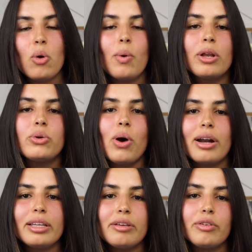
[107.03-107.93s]
when you
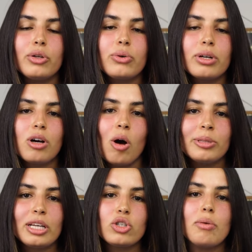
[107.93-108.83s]
are leaving your
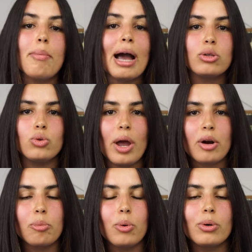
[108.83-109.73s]
accommodation back to the
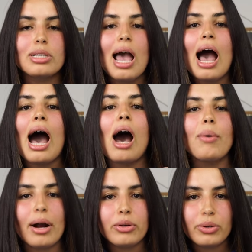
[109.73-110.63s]
airport,
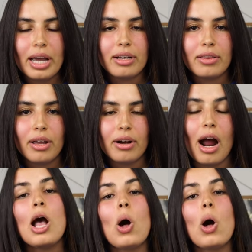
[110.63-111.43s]
how are you getting there?